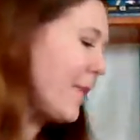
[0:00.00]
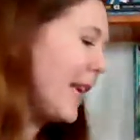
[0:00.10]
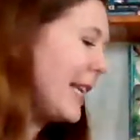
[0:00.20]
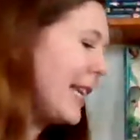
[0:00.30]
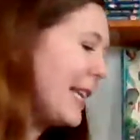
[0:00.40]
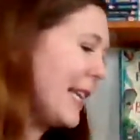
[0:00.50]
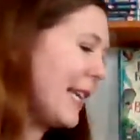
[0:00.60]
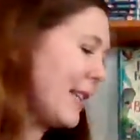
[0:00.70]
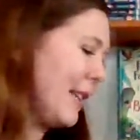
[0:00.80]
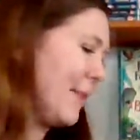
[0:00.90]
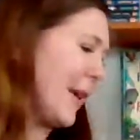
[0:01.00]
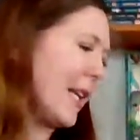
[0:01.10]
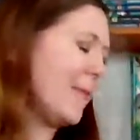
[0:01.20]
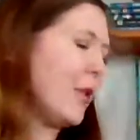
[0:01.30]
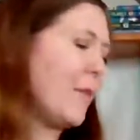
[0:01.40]
and in it, I'm not
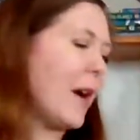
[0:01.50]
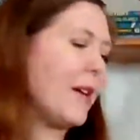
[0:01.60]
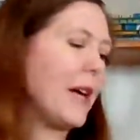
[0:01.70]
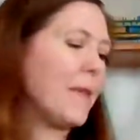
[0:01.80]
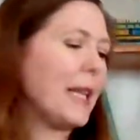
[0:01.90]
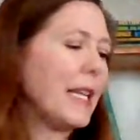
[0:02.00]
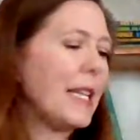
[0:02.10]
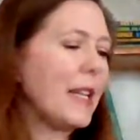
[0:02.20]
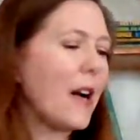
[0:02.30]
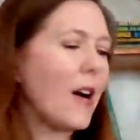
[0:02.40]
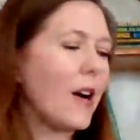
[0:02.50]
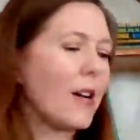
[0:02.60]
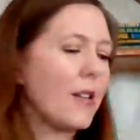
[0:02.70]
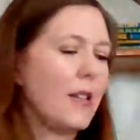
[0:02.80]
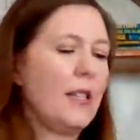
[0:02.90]
gonna pull them all out, but in it
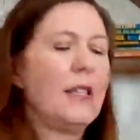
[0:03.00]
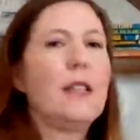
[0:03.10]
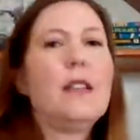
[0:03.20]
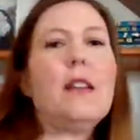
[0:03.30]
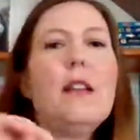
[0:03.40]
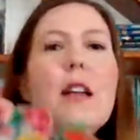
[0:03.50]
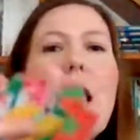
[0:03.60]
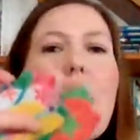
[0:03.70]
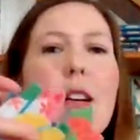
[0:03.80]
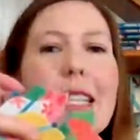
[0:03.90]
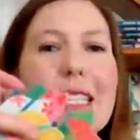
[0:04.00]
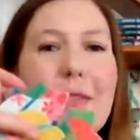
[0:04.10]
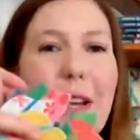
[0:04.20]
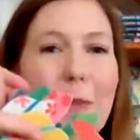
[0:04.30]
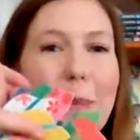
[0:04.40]
are all these
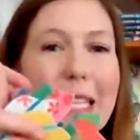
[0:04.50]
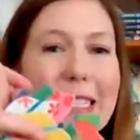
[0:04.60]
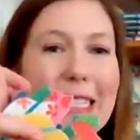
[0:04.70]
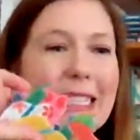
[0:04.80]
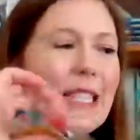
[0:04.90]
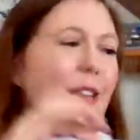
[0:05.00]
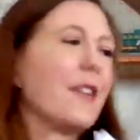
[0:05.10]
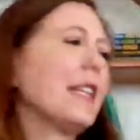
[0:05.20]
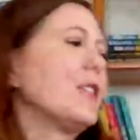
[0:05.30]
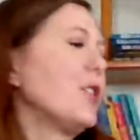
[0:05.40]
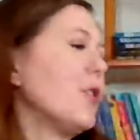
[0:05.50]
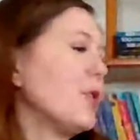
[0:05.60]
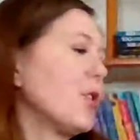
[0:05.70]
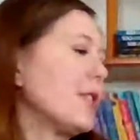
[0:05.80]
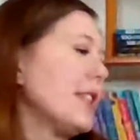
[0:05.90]
felt pieces here. And so you
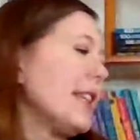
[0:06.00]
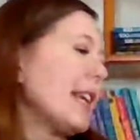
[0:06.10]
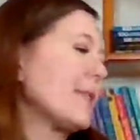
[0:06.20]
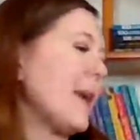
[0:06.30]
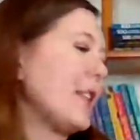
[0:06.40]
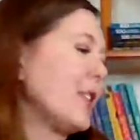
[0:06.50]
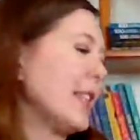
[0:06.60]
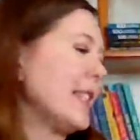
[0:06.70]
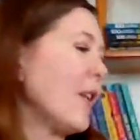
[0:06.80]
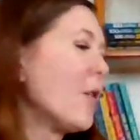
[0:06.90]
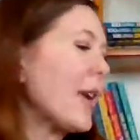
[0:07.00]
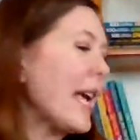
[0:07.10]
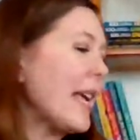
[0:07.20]
turn to the next page and they said, okay,